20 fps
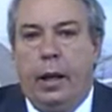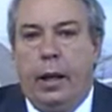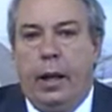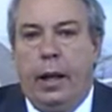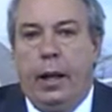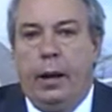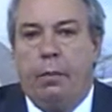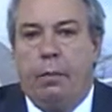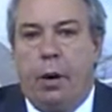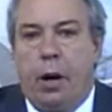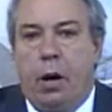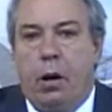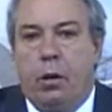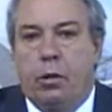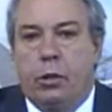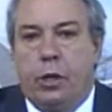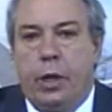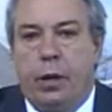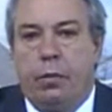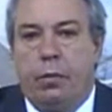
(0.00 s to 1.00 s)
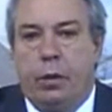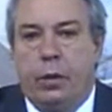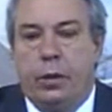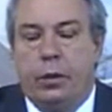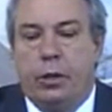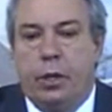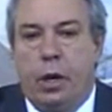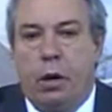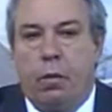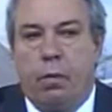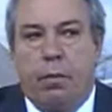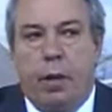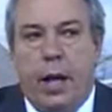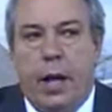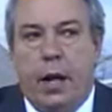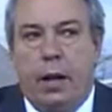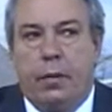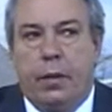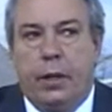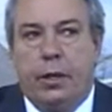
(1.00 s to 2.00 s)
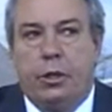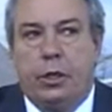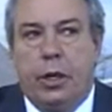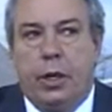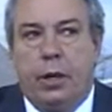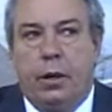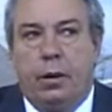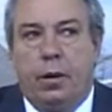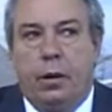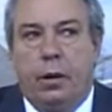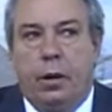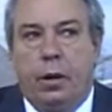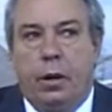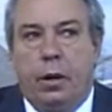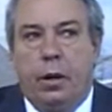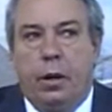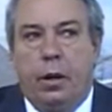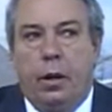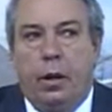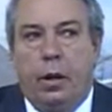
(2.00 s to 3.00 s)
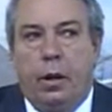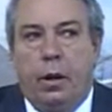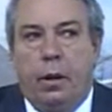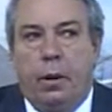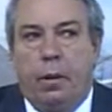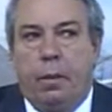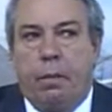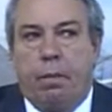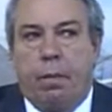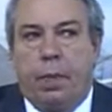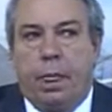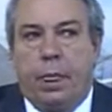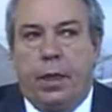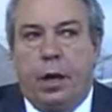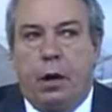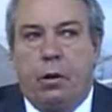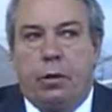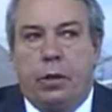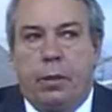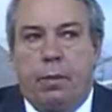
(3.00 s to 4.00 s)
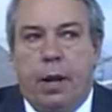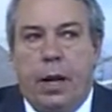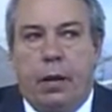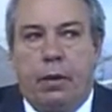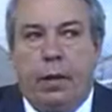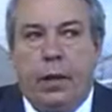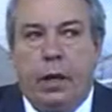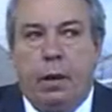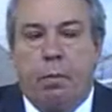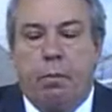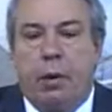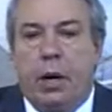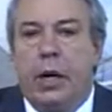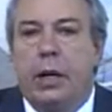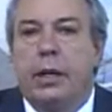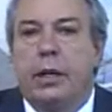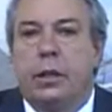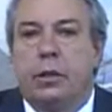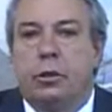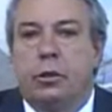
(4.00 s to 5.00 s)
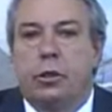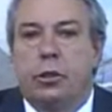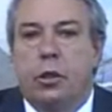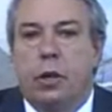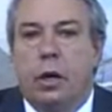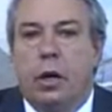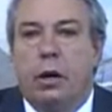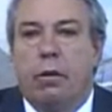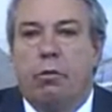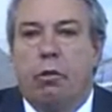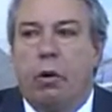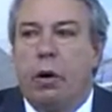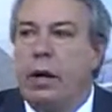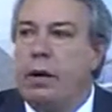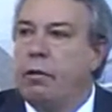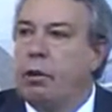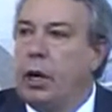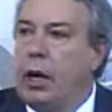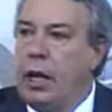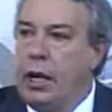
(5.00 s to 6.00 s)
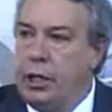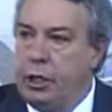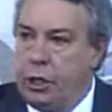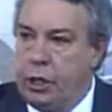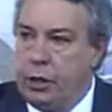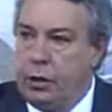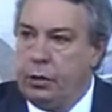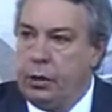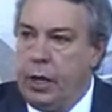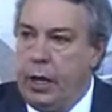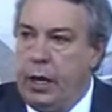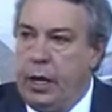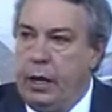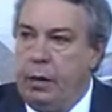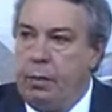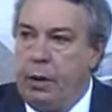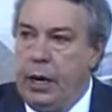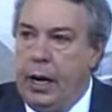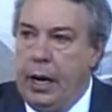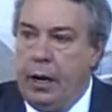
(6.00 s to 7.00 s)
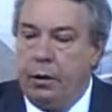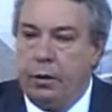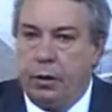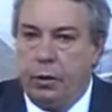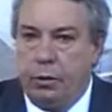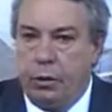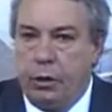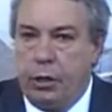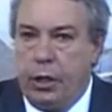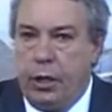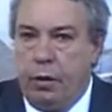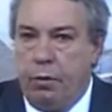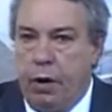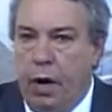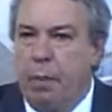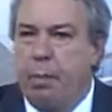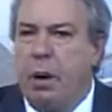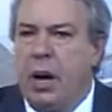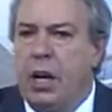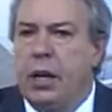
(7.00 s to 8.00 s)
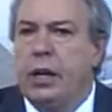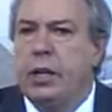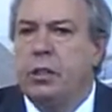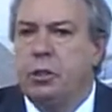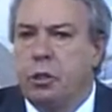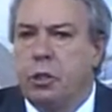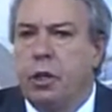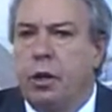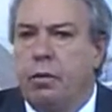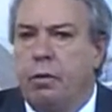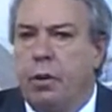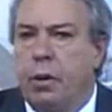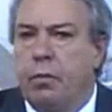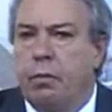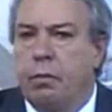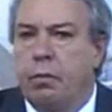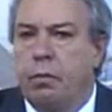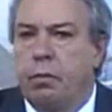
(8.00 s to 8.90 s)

And Paul said with his own mouth, he said, talked about the abundance of revelation that he began to receive, abundance of them.